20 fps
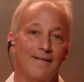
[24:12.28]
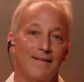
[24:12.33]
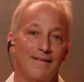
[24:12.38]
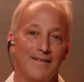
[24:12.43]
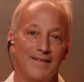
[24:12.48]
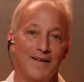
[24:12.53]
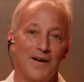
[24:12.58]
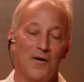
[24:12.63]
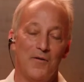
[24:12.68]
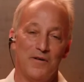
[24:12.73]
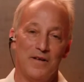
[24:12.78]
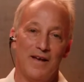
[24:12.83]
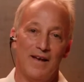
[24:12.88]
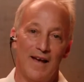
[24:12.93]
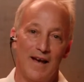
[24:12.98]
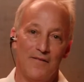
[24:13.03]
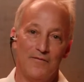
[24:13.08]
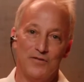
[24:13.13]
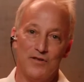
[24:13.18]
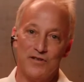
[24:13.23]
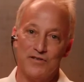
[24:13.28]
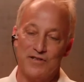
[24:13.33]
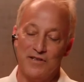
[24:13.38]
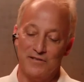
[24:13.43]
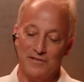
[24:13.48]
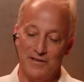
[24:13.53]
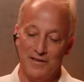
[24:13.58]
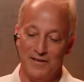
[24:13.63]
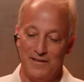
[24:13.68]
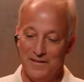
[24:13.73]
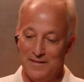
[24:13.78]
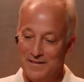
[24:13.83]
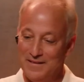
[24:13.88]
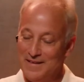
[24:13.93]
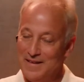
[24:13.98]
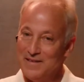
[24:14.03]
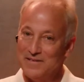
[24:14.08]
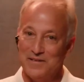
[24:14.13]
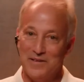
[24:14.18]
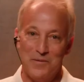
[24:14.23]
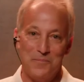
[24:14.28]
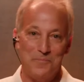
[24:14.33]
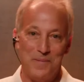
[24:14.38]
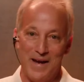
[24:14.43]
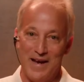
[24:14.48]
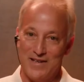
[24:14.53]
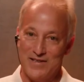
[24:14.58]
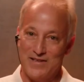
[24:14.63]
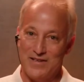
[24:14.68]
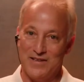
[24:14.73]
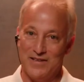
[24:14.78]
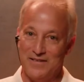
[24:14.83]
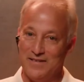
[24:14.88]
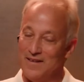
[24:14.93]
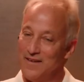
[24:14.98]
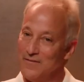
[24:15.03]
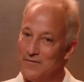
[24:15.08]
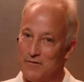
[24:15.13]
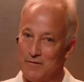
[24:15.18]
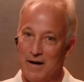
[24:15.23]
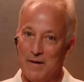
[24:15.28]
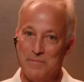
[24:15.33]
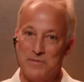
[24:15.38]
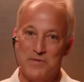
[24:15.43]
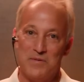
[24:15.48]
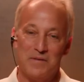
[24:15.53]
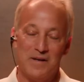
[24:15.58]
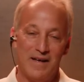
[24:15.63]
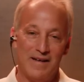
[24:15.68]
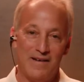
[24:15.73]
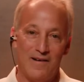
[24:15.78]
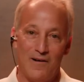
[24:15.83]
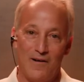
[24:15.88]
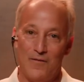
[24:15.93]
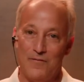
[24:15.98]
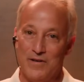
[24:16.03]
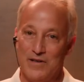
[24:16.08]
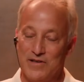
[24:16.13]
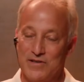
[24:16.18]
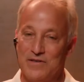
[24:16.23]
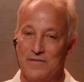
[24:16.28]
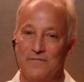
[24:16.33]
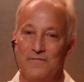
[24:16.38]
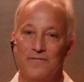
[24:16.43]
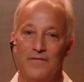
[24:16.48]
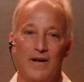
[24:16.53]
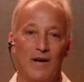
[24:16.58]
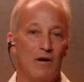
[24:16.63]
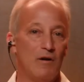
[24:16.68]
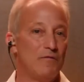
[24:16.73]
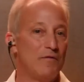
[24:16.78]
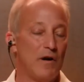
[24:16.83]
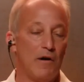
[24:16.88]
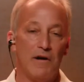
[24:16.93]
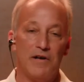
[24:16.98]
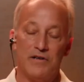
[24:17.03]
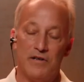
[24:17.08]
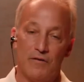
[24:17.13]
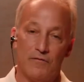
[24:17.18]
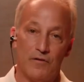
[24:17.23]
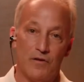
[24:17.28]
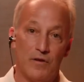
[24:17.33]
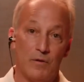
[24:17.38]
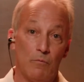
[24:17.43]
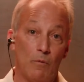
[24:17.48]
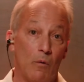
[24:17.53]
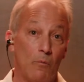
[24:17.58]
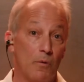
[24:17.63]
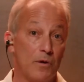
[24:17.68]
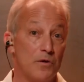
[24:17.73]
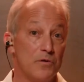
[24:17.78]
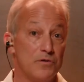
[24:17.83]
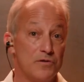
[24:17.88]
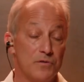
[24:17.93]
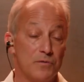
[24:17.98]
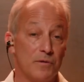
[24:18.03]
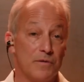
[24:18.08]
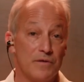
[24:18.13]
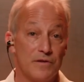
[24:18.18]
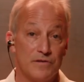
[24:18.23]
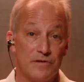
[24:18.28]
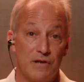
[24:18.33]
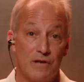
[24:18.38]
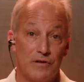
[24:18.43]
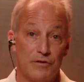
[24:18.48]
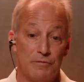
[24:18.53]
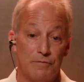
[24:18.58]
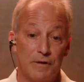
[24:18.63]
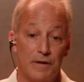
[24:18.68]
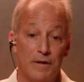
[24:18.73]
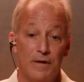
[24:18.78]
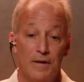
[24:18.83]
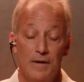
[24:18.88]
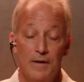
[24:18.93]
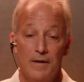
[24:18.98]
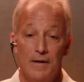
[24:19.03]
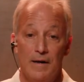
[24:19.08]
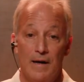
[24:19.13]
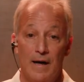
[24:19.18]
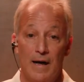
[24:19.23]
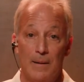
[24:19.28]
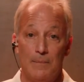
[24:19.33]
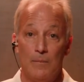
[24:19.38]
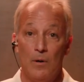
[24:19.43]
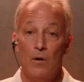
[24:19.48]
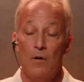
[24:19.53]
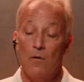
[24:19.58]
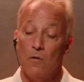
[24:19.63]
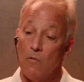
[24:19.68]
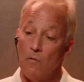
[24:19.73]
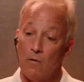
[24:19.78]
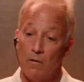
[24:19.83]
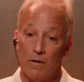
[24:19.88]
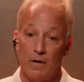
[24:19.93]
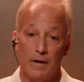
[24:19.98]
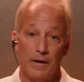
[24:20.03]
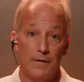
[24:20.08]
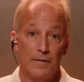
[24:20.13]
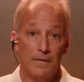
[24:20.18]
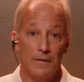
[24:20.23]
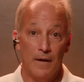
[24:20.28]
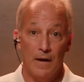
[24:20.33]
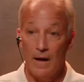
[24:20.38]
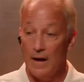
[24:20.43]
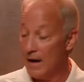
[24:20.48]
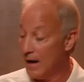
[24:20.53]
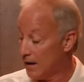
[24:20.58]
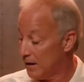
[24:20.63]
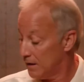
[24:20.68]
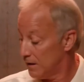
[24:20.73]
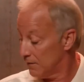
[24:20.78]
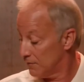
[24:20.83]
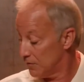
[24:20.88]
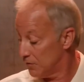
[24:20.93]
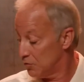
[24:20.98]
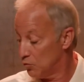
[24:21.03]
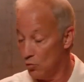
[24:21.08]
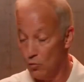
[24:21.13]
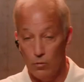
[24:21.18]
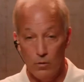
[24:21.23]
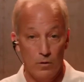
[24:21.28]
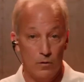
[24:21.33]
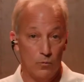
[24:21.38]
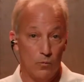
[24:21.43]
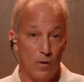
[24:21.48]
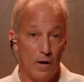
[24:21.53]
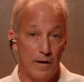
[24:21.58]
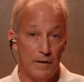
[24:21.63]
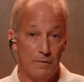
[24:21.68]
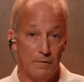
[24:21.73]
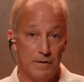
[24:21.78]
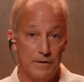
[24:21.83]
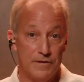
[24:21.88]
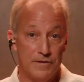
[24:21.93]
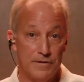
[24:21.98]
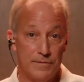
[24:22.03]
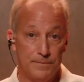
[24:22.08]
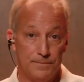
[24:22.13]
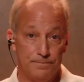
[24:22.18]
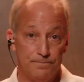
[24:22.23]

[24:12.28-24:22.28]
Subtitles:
you know, you have just a little basket of grapes at harvest. Very, very different than what we're used to in this country or in any of the New World wineries.